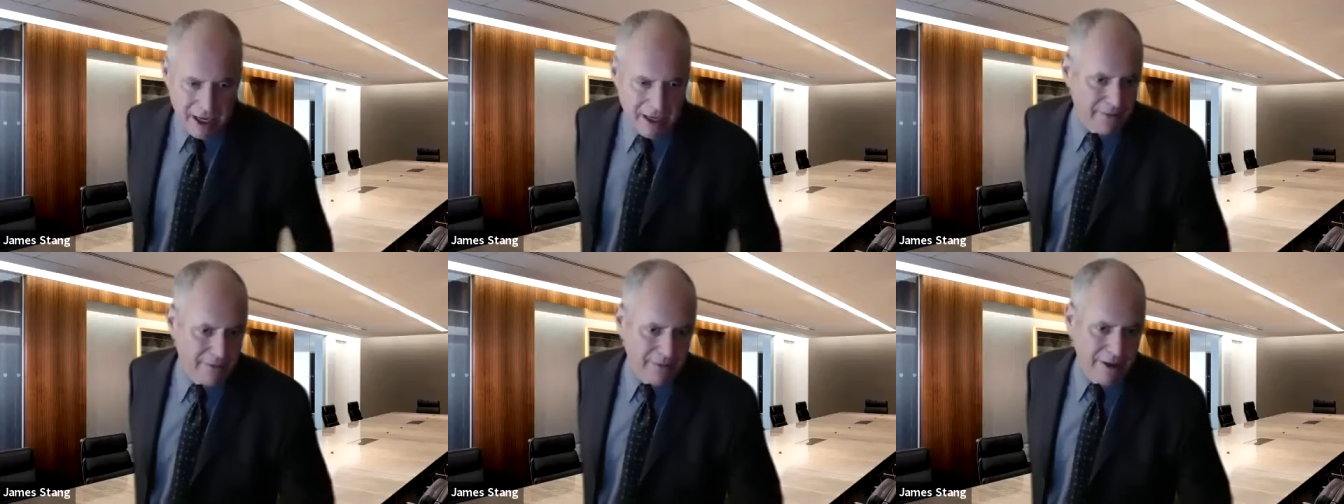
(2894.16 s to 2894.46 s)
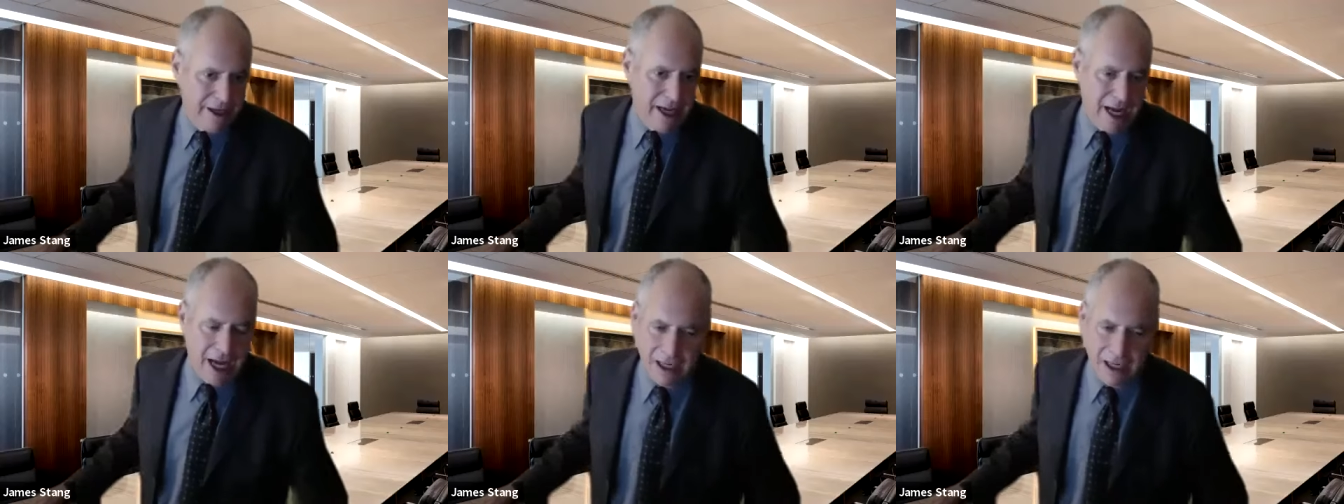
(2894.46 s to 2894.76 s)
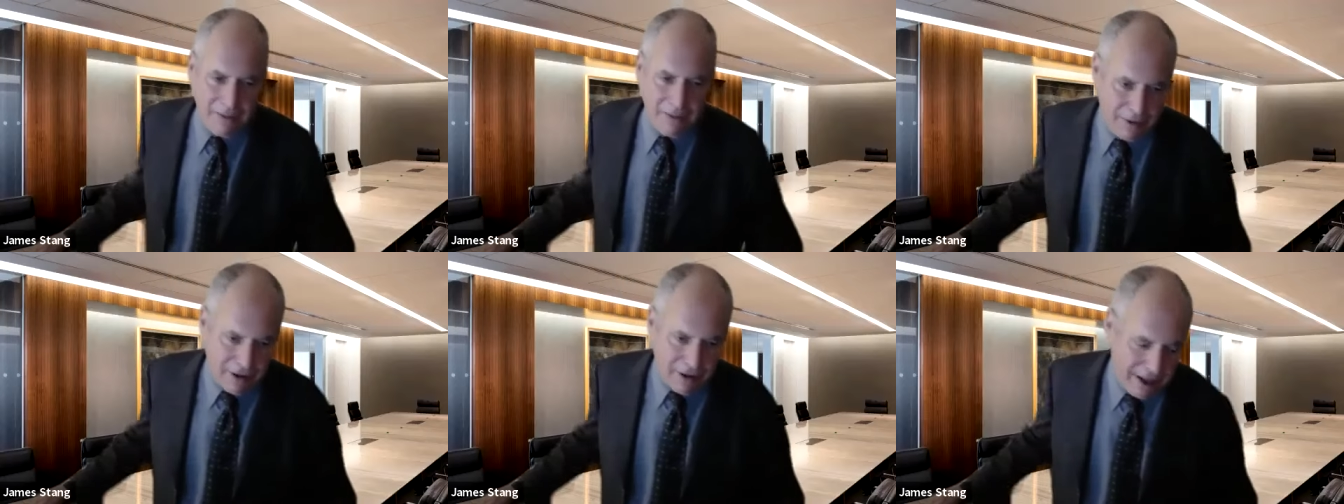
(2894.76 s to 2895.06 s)
kind of
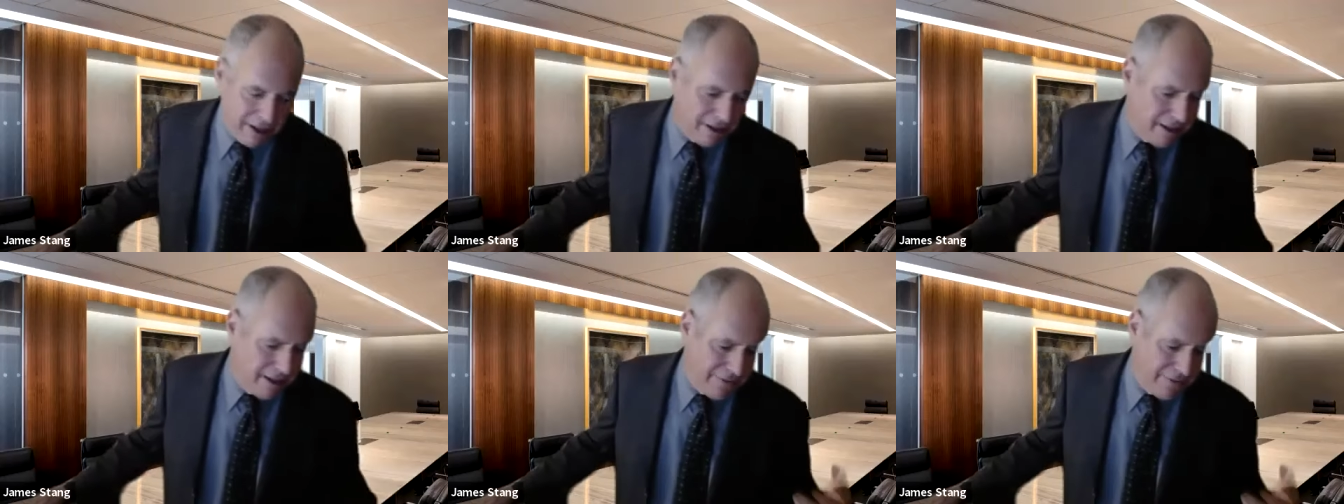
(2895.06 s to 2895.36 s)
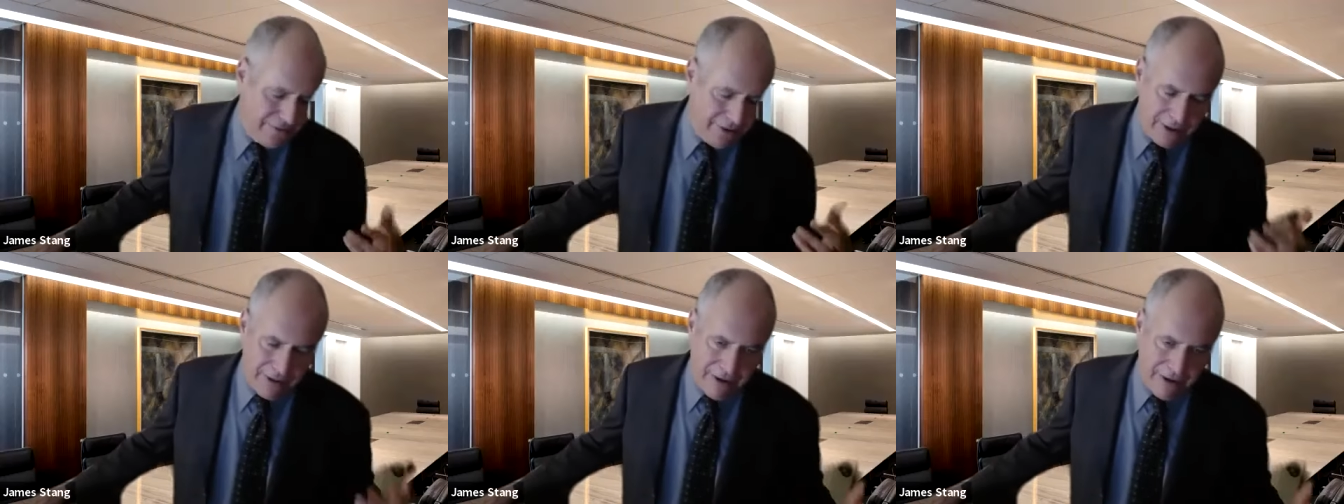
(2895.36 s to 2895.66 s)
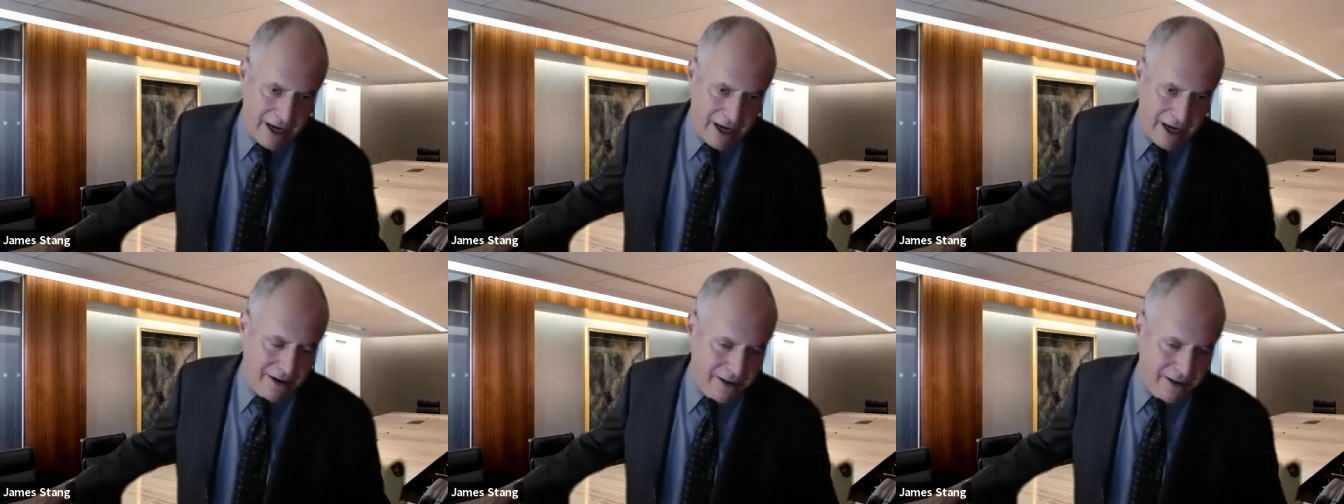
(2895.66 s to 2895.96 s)
recalibrate and
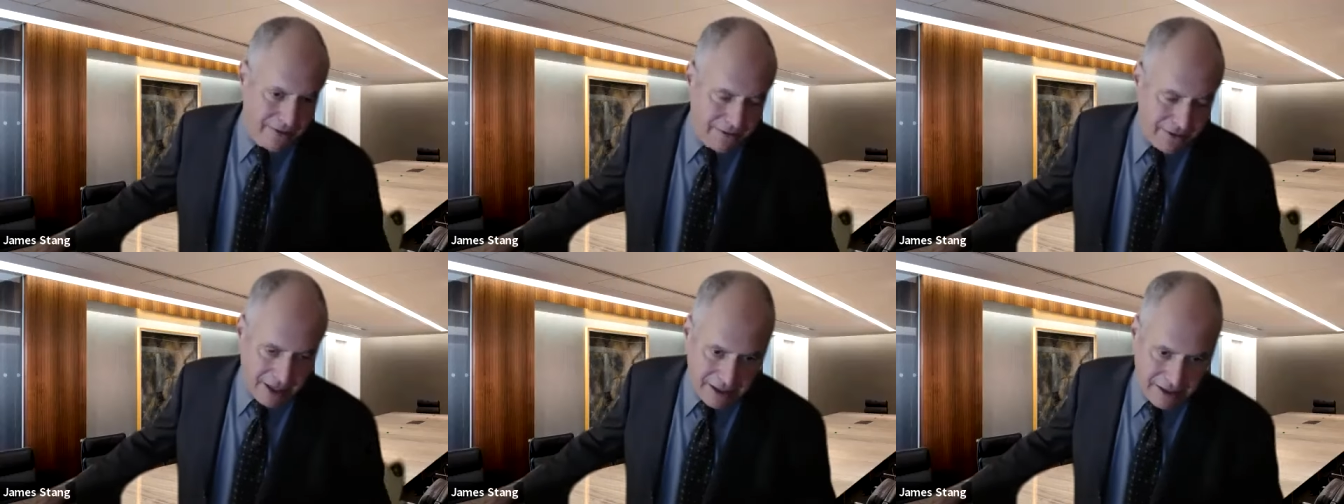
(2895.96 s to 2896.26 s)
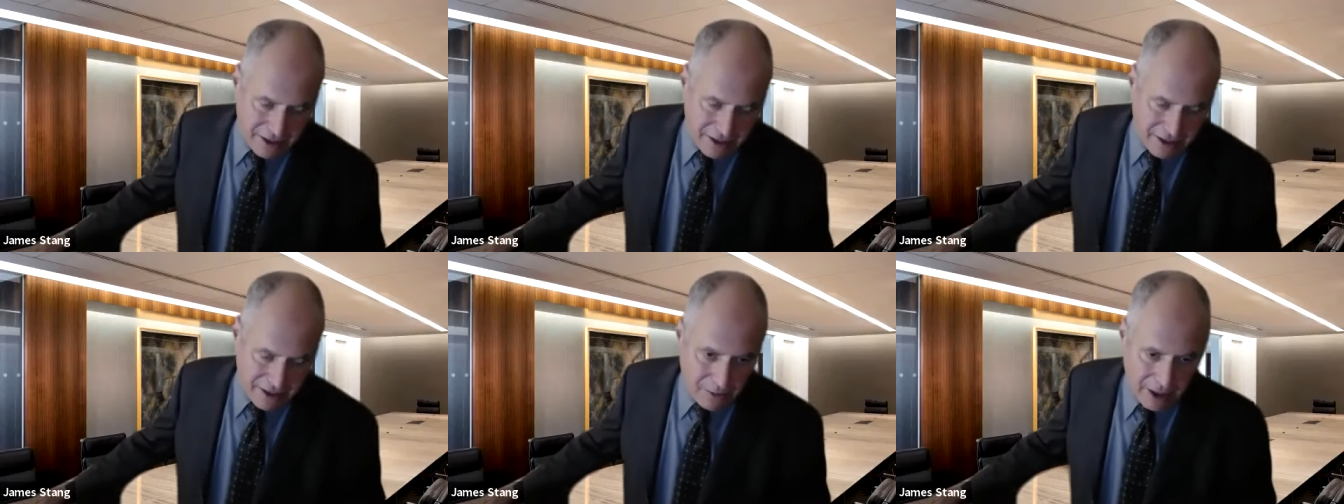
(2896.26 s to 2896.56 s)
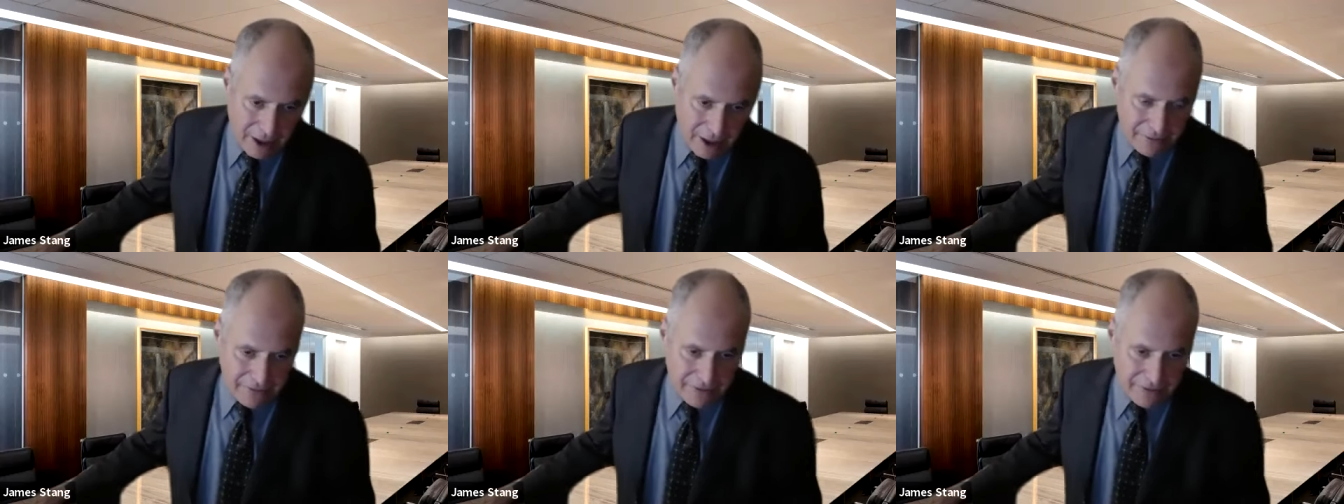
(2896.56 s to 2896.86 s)
figure out if they still
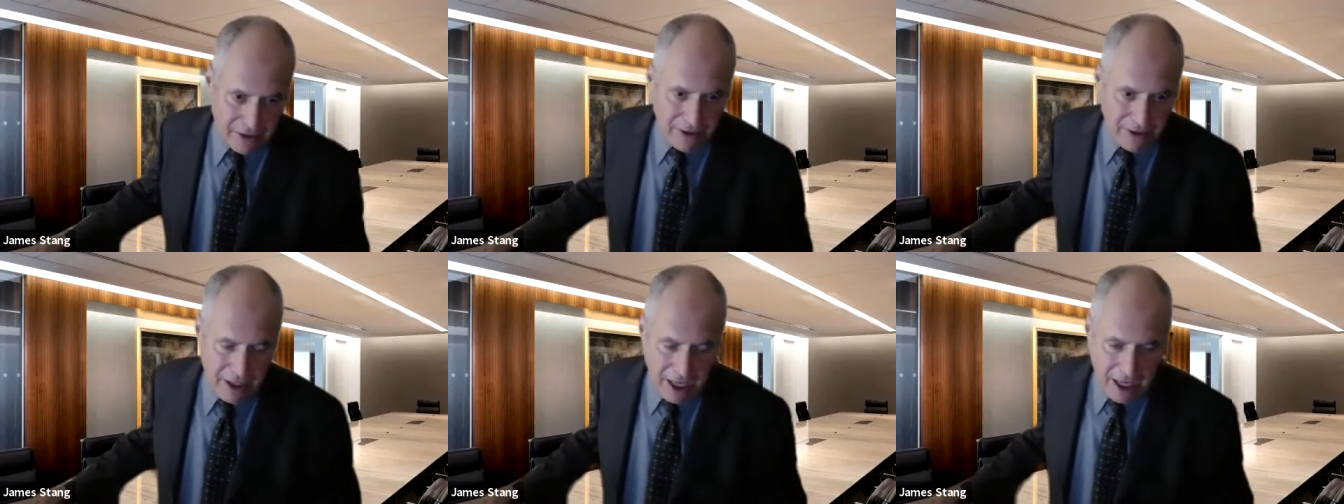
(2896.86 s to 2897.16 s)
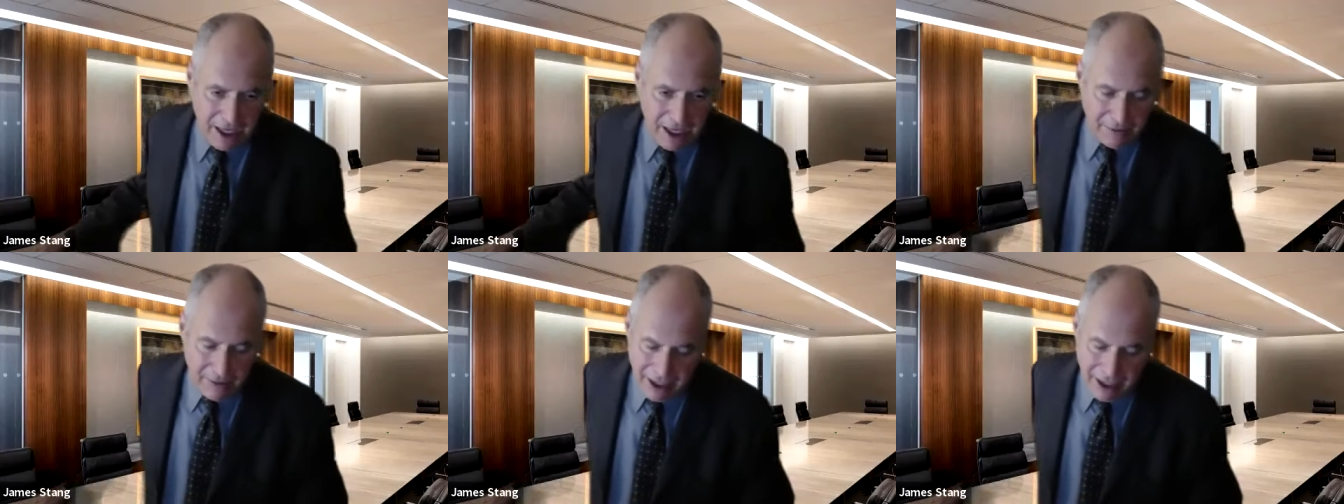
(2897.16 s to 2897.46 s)
want to vote yet.